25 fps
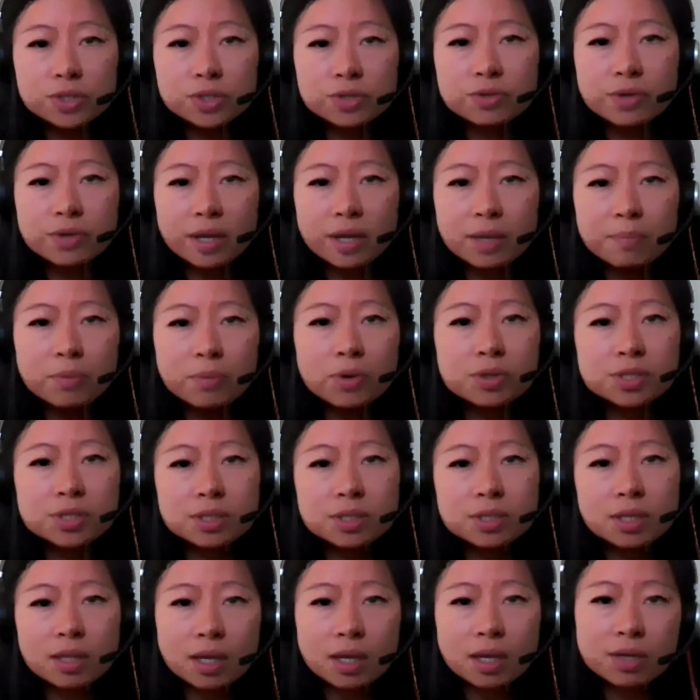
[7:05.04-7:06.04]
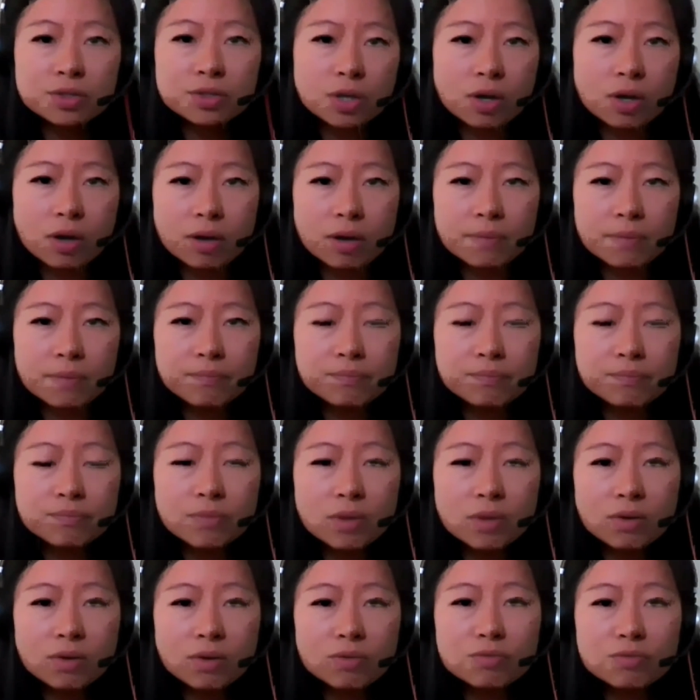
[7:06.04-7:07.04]
3 important things are
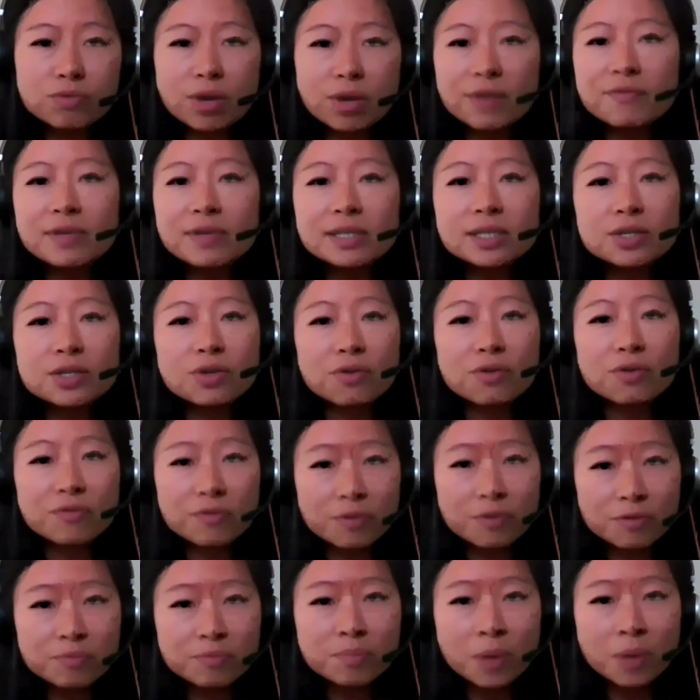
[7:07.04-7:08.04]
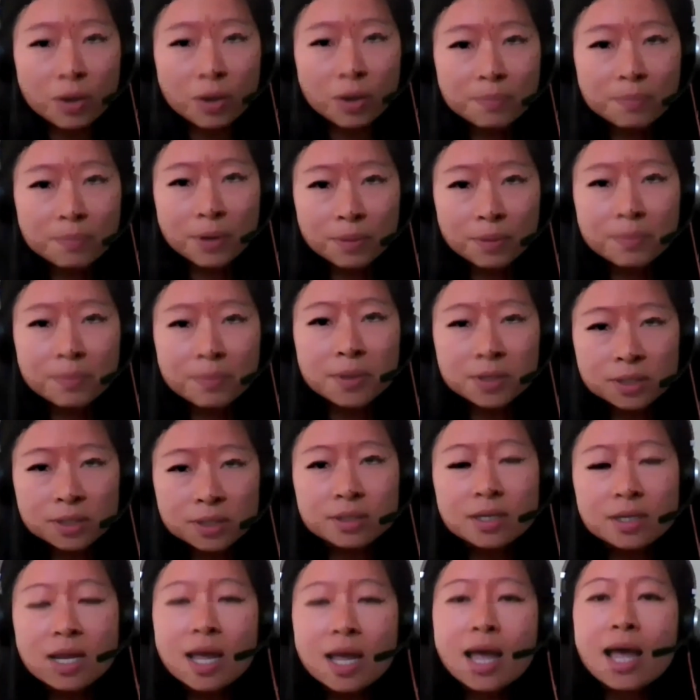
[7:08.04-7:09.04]
revisit your purpose,
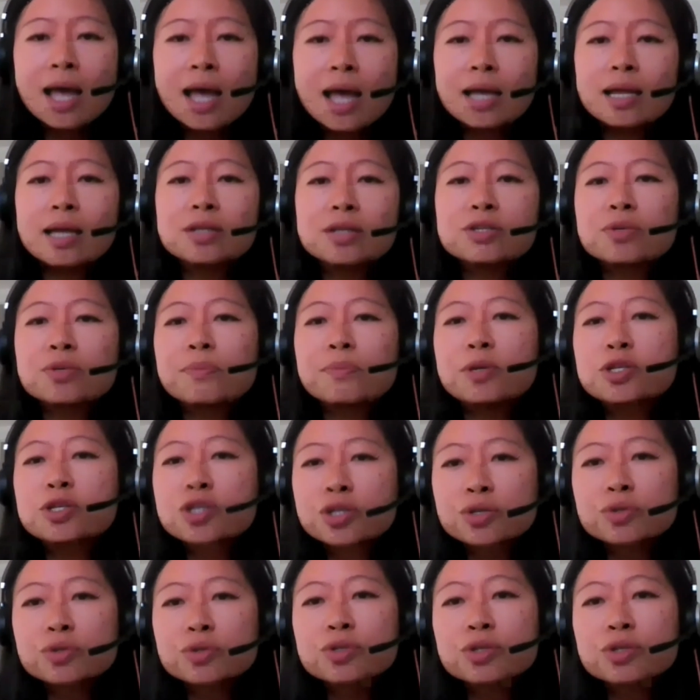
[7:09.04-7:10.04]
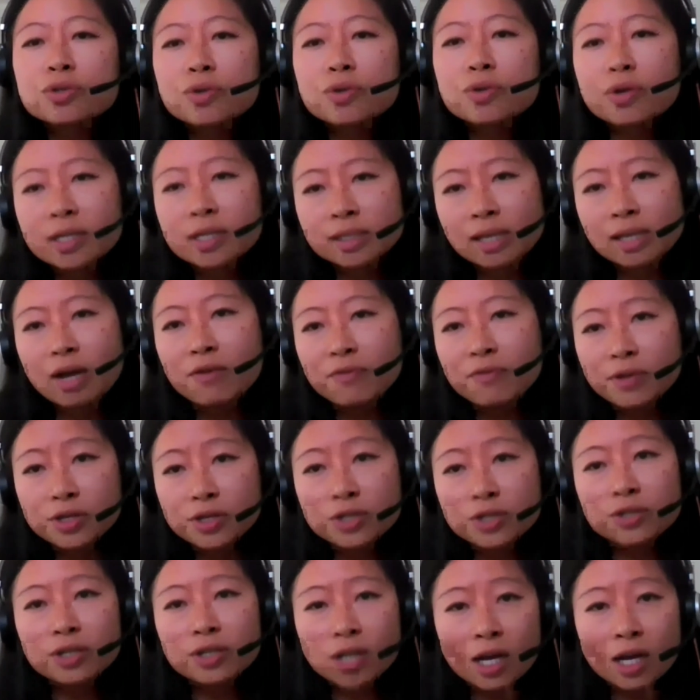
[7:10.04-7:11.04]
and to be true to yourself and
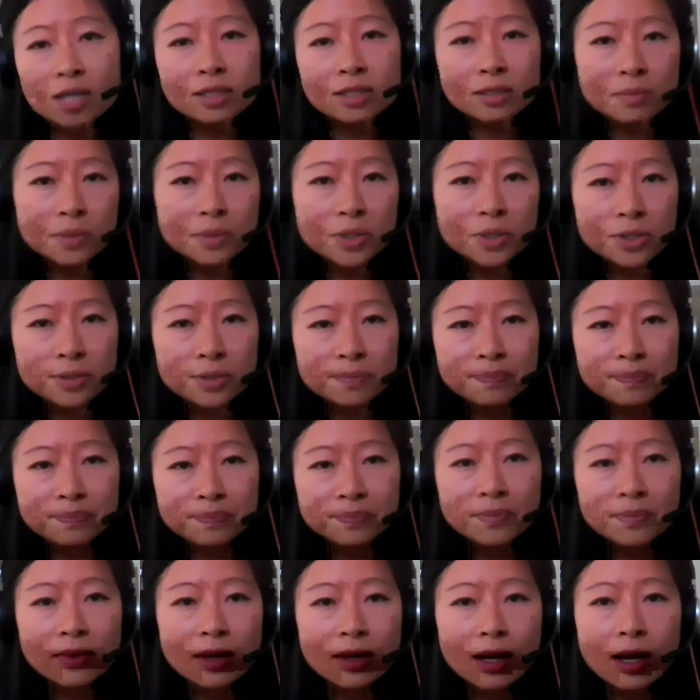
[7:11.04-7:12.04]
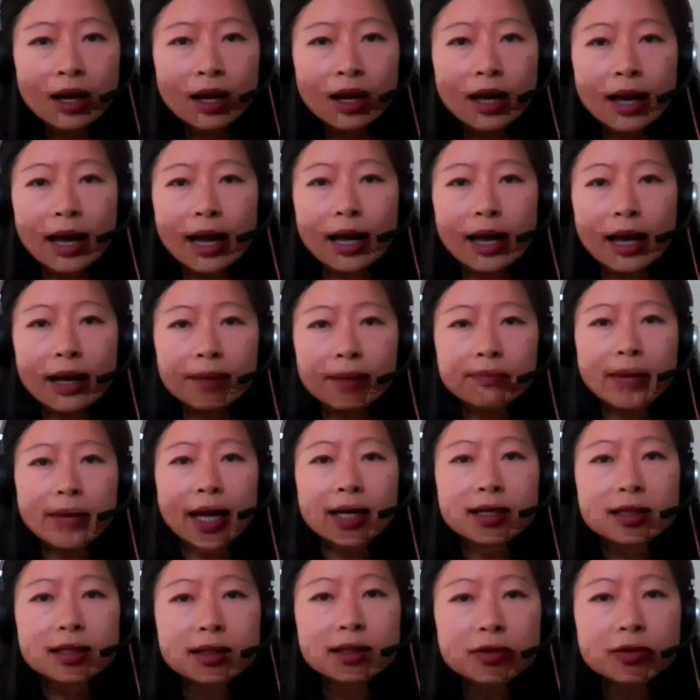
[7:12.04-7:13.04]
to the customers.
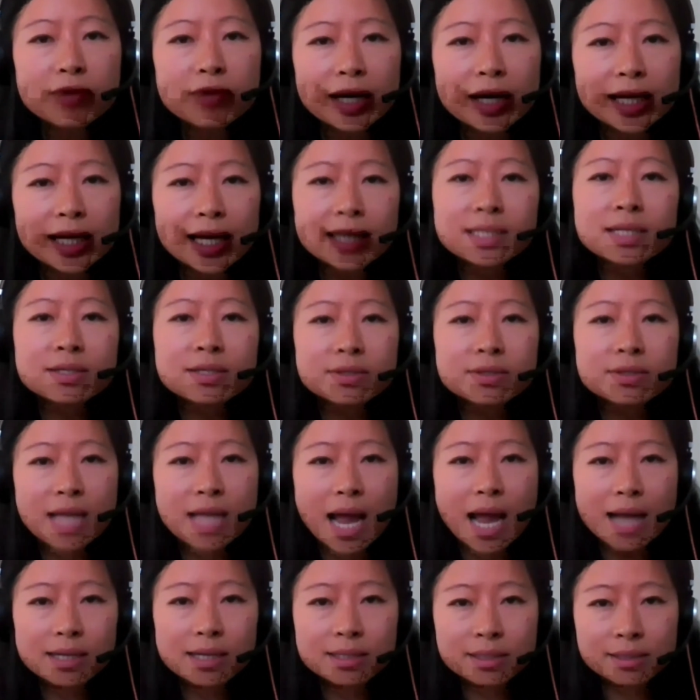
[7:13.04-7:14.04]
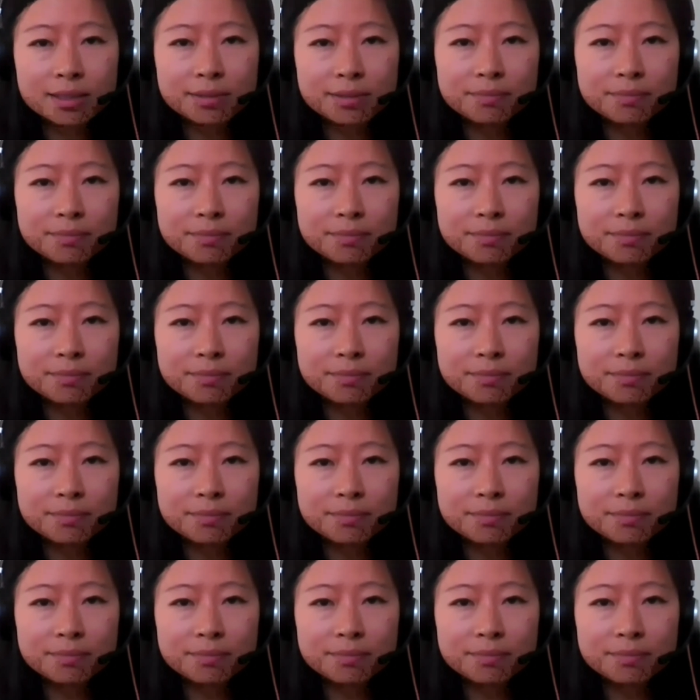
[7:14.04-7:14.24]
And related to that,